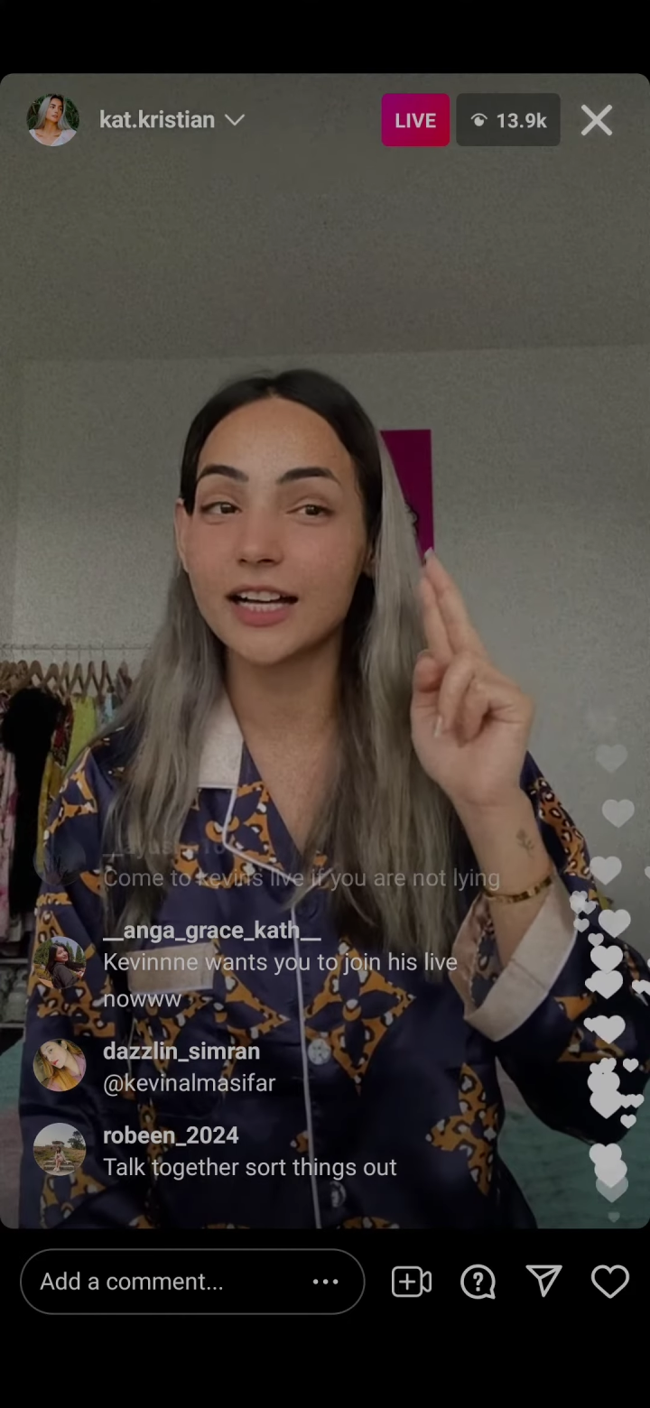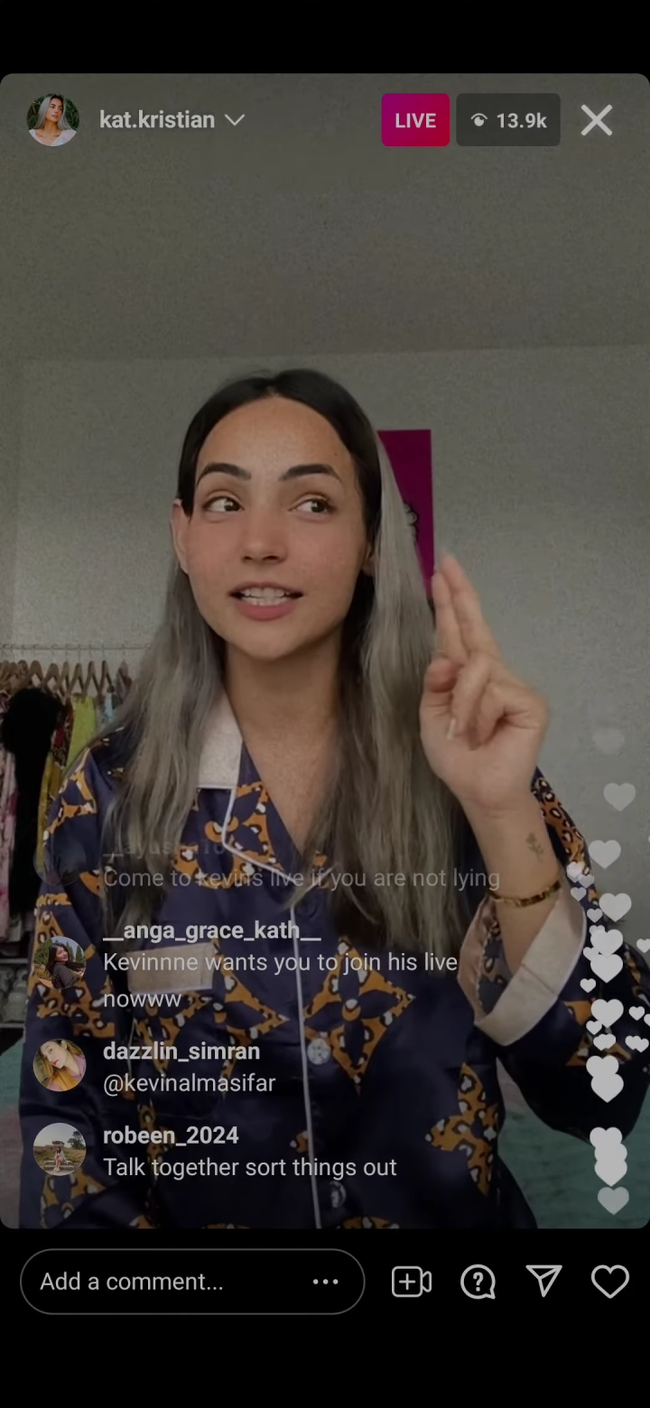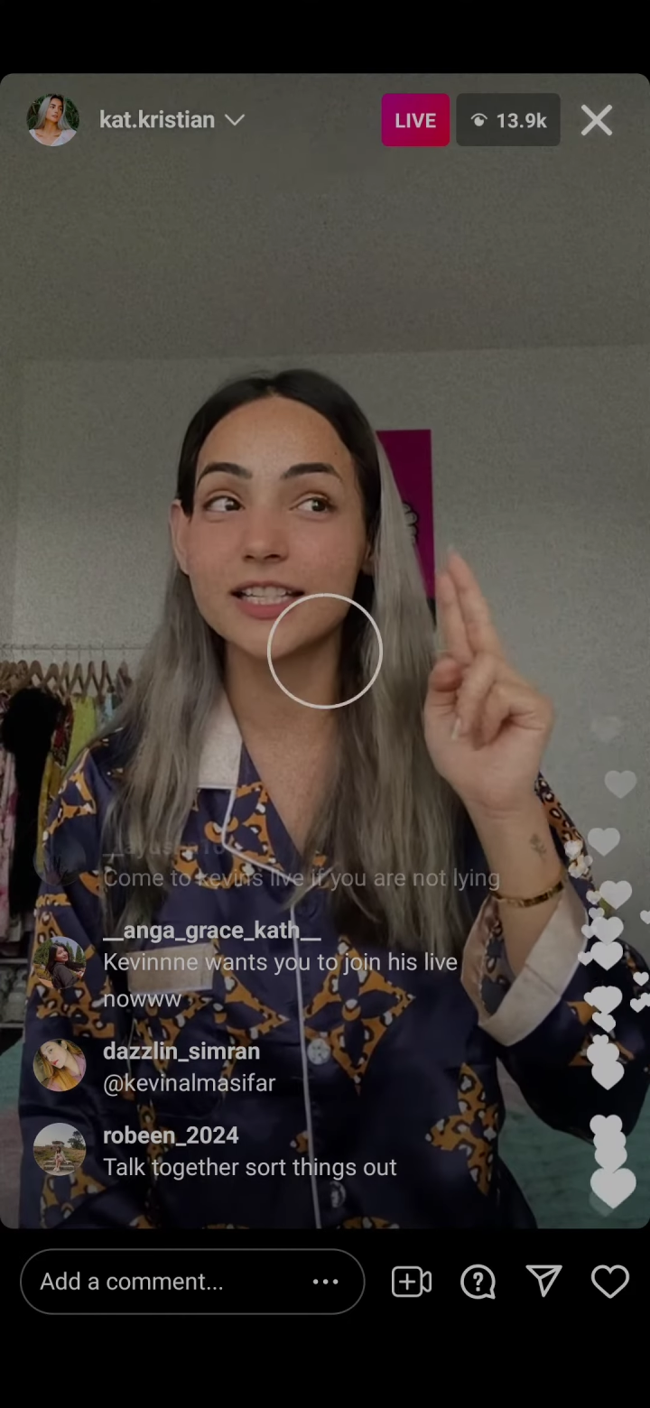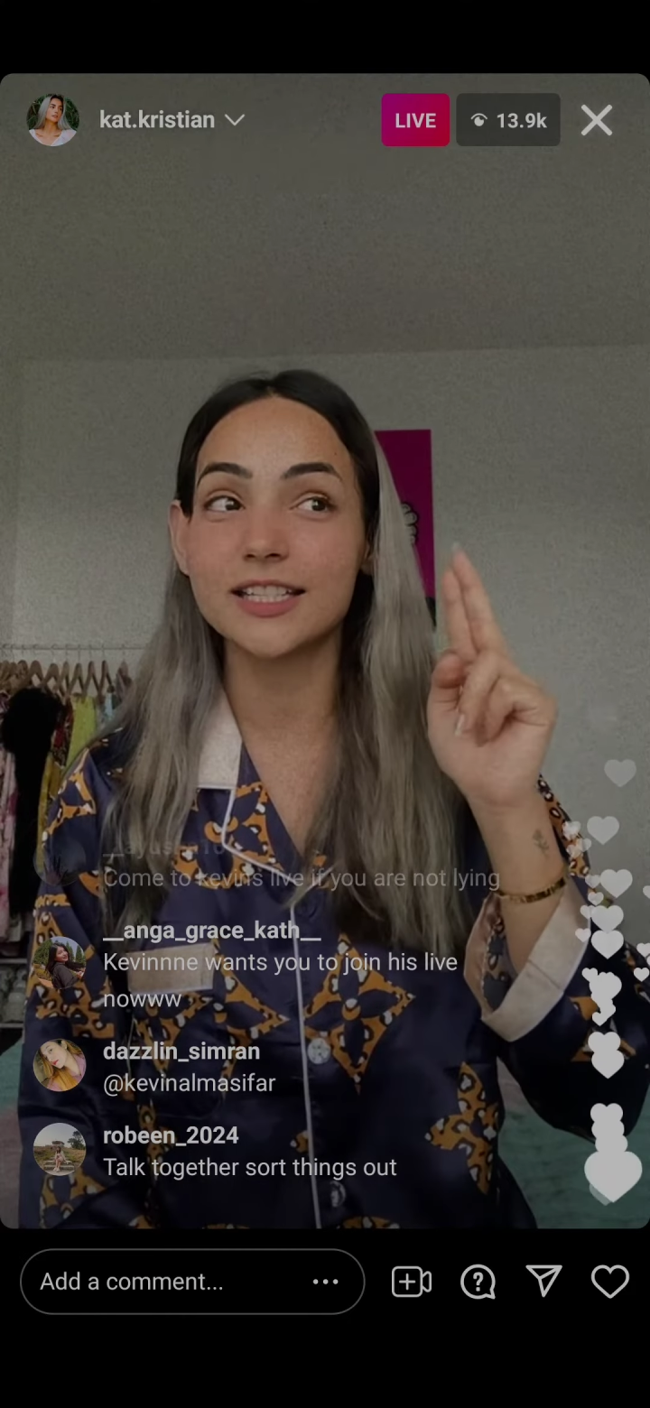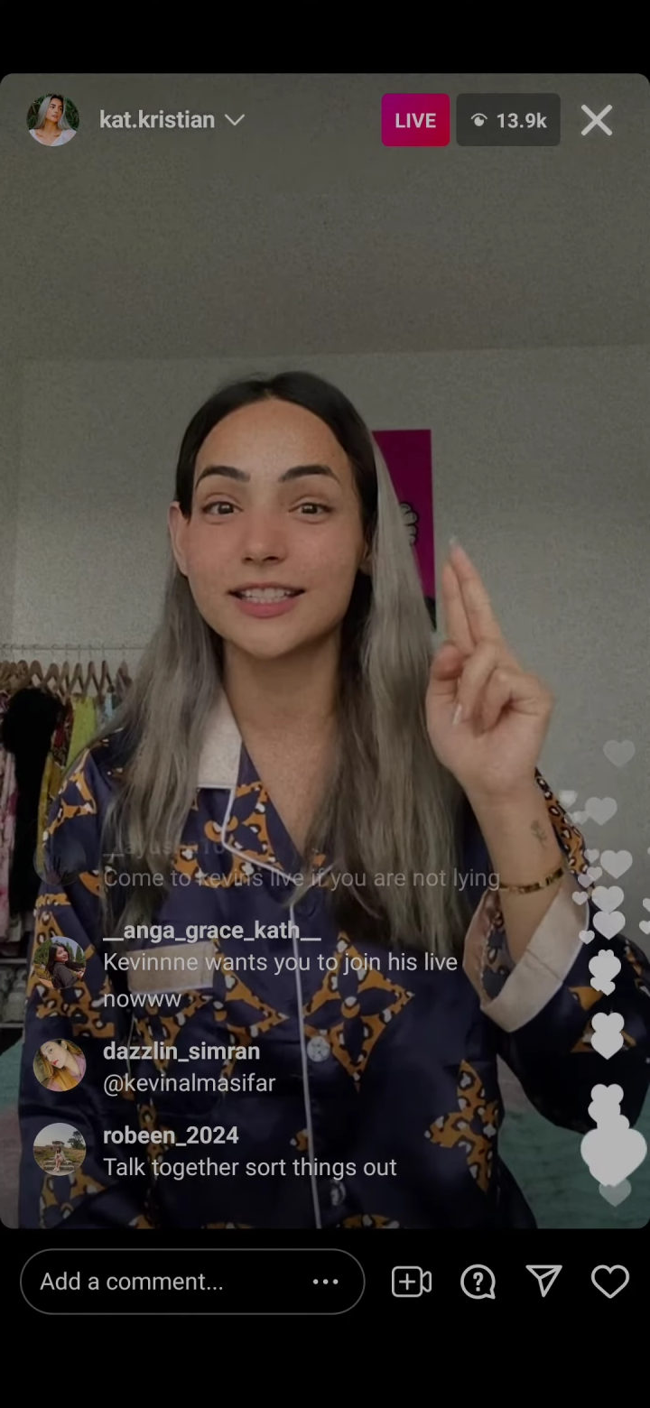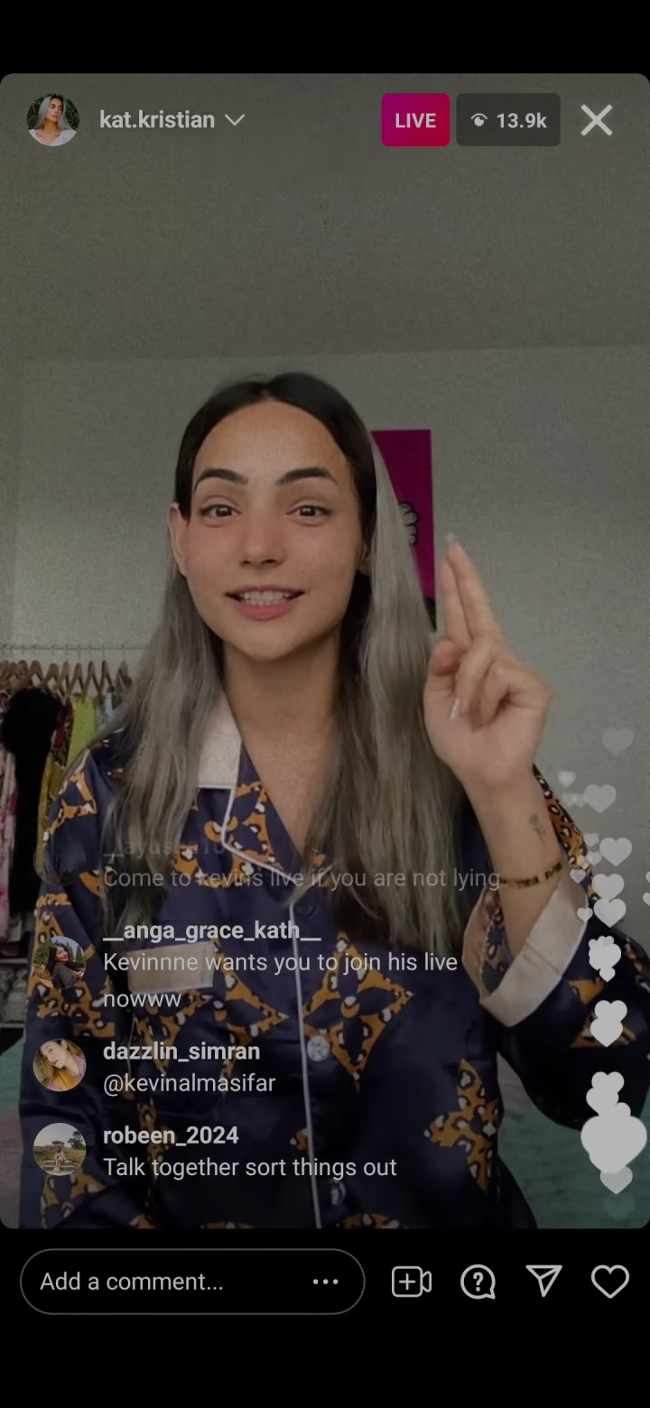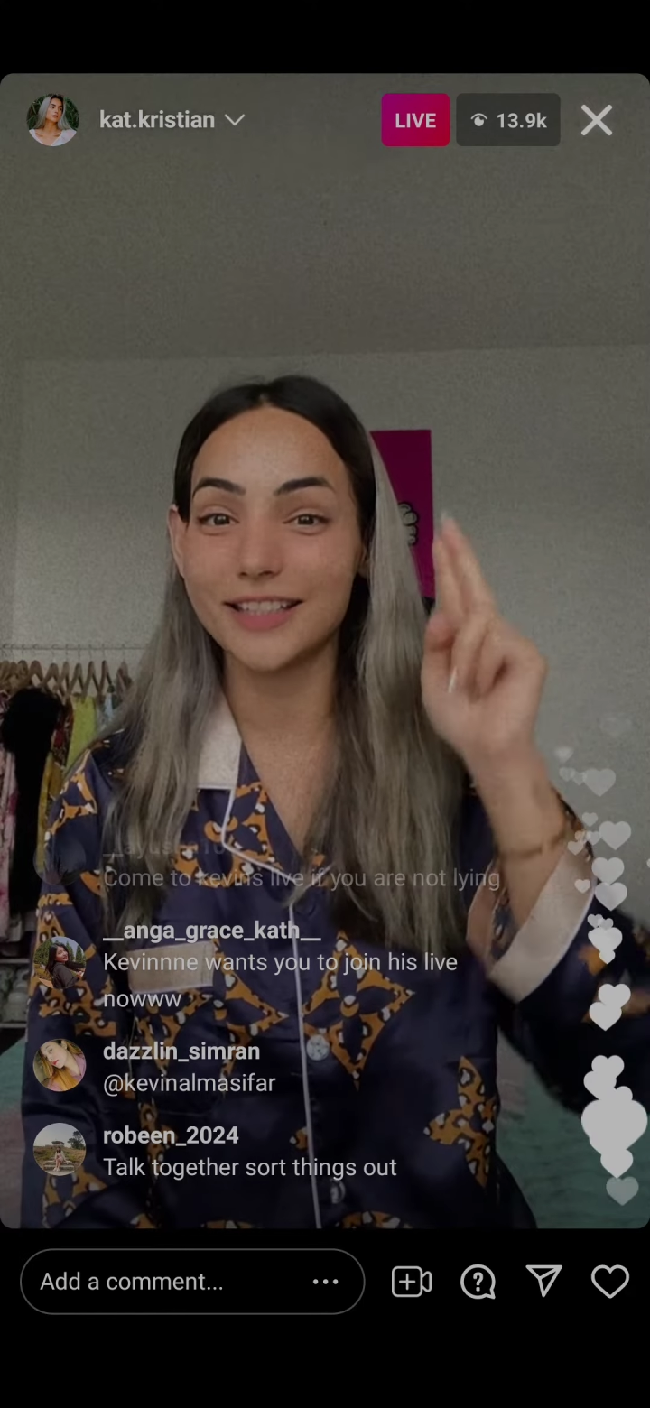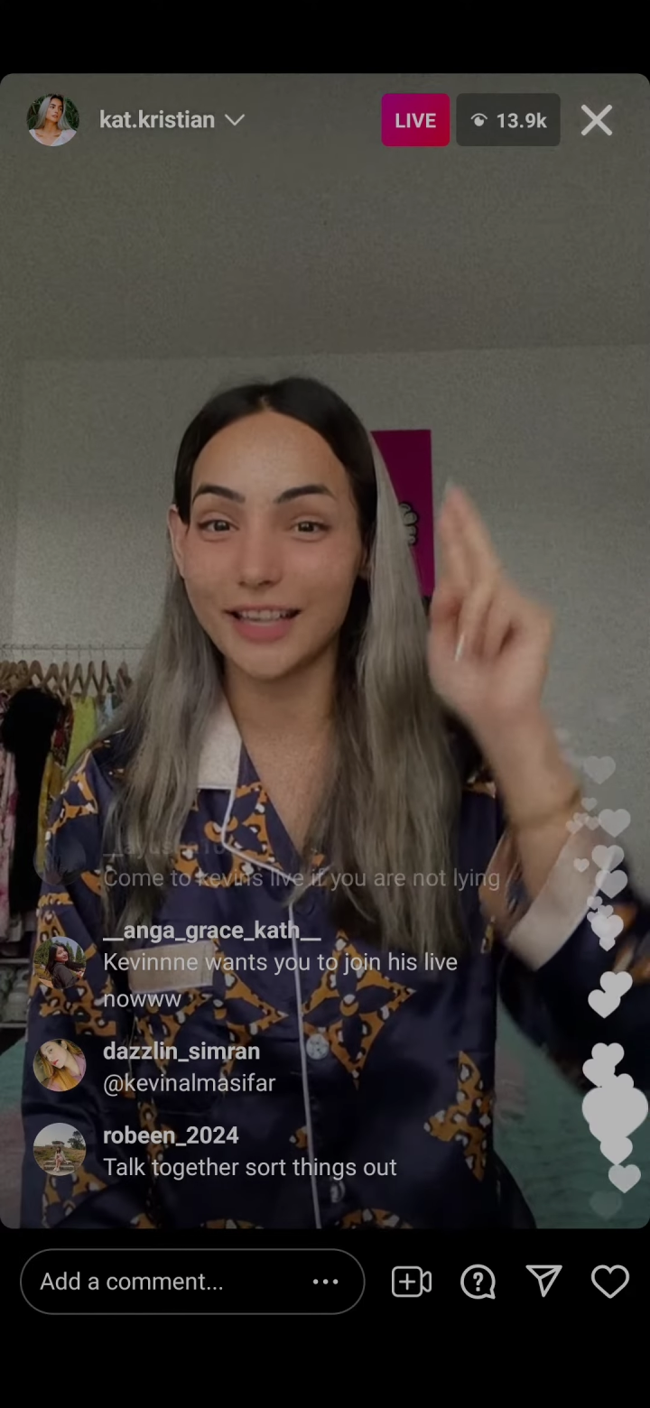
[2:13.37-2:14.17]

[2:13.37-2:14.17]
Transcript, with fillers: guess